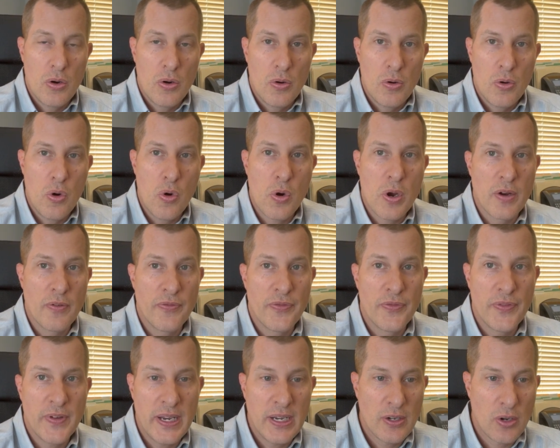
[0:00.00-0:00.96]
Who can
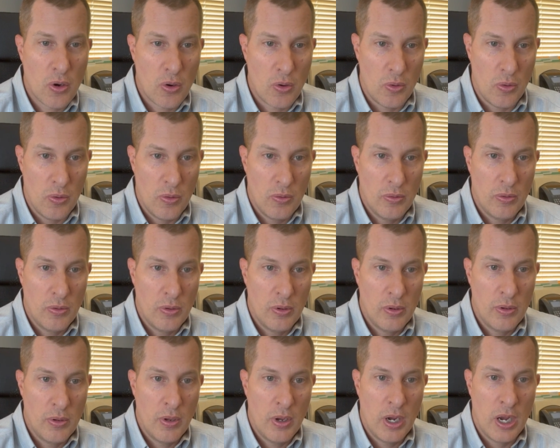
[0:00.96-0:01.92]
veto
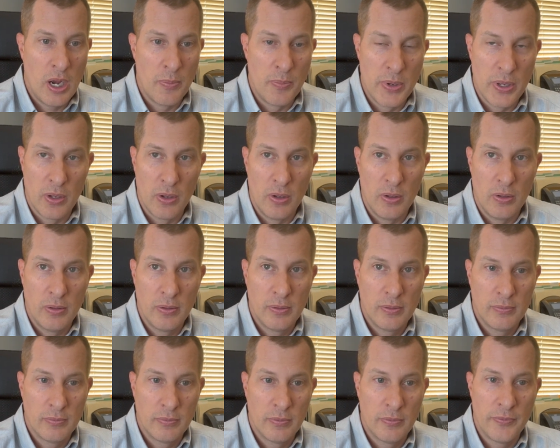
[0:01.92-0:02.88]
a bill?
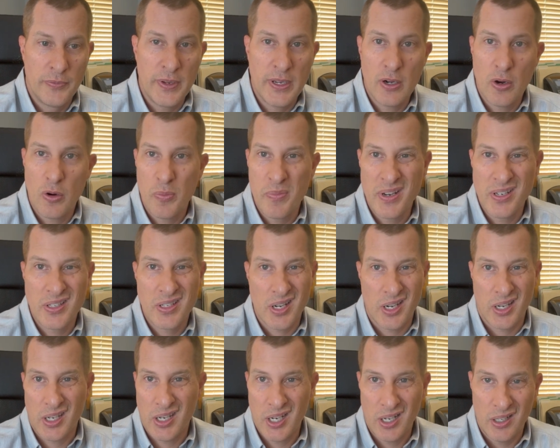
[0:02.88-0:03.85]
Veto means to
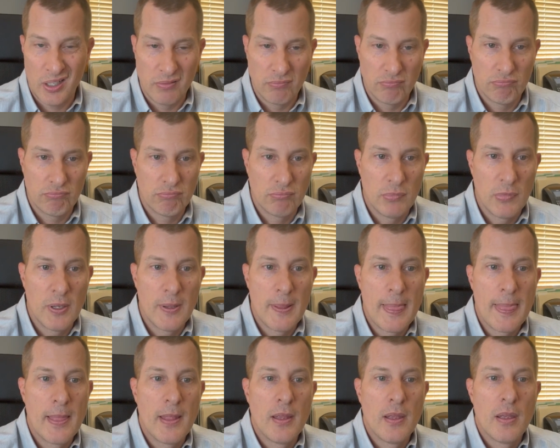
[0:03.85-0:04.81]
kill it.
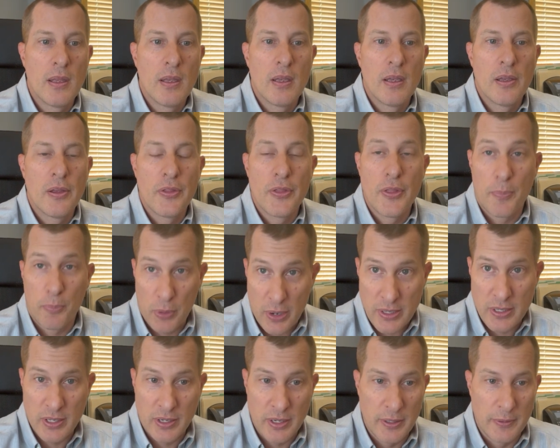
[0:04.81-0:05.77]
The
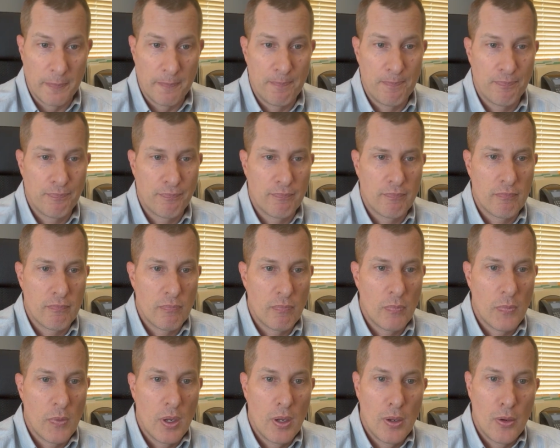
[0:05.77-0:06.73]
president.
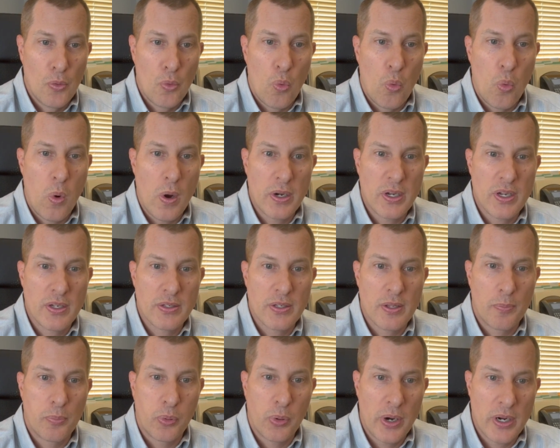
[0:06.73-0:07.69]
What does the
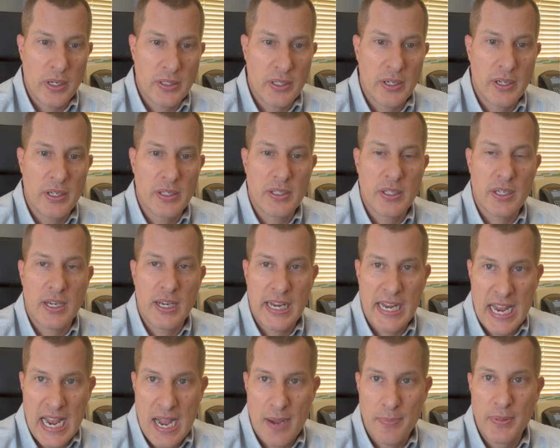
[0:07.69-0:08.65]
president's
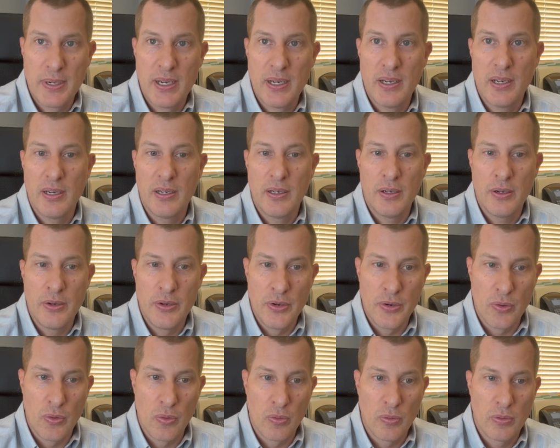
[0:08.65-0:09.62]
cabinet
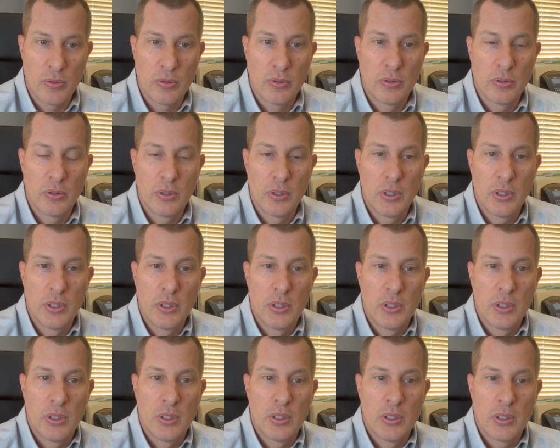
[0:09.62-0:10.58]
do?
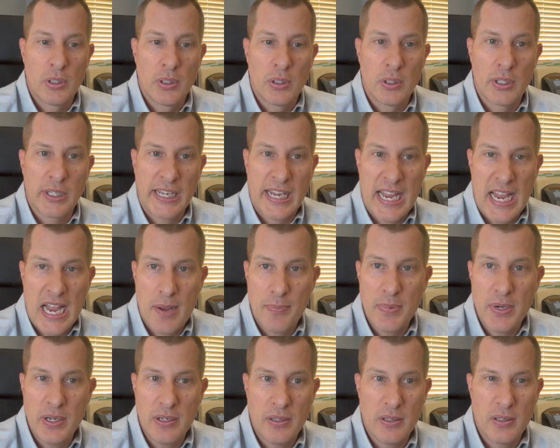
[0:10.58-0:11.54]
The
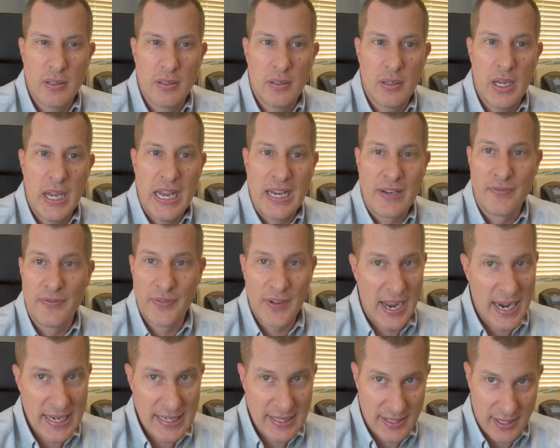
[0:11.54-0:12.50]
cabinet
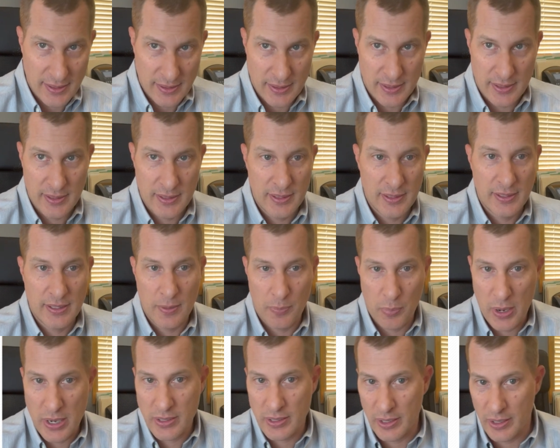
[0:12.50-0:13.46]
advises the
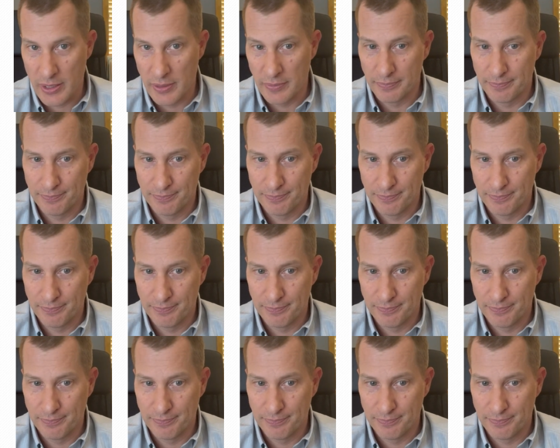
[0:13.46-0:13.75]
president.